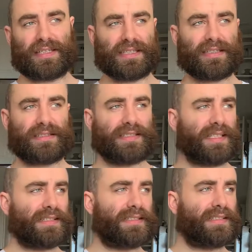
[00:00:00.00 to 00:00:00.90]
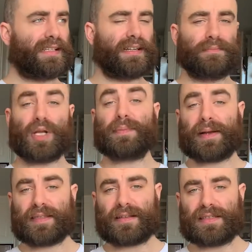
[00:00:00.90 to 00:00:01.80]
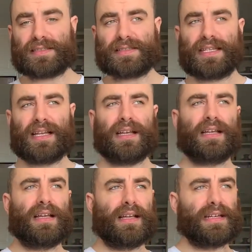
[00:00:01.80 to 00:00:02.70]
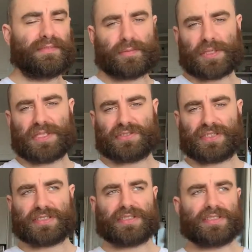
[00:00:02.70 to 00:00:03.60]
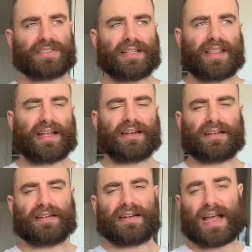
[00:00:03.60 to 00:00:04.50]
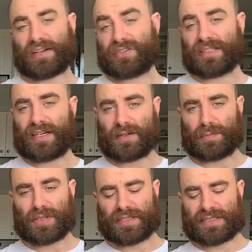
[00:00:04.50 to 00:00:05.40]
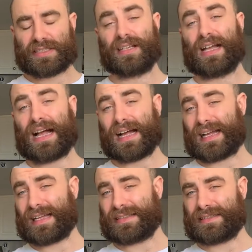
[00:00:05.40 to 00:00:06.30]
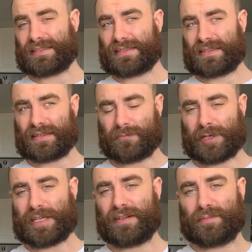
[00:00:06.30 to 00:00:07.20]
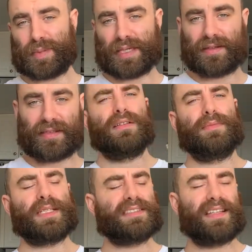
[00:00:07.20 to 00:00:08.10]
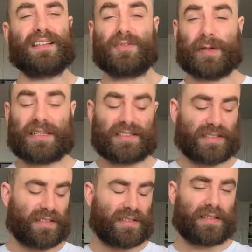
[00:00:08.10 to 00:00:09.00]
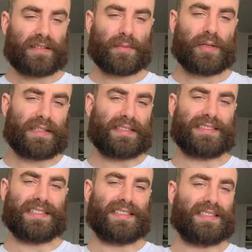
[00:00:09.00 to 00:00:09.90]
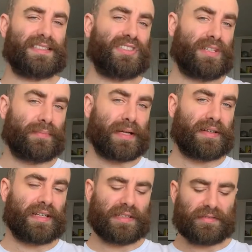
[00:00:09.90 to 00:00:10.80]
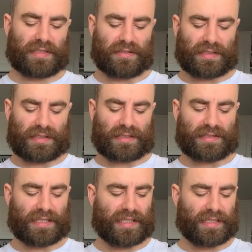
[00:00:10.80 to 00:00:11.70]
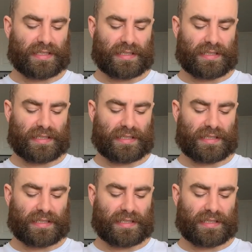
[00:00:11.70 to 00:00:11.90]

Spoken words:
Like the snakes, like ball pythons and even boa constrictors that naturally are bulkier, hide the weight better. You might say that the weight looks good on them, or at least it doesn't jump out at you when you look at the snake.